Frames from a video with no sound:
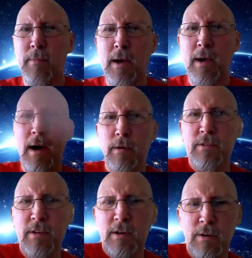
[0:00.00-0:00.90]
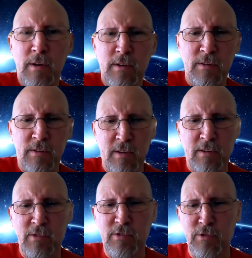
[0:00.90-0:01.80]
My house here is
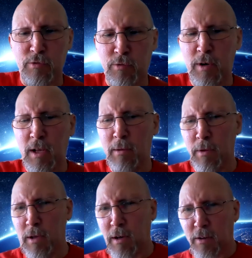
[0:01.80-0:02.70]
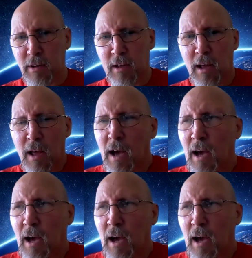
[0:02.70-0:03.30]
extremely dusty.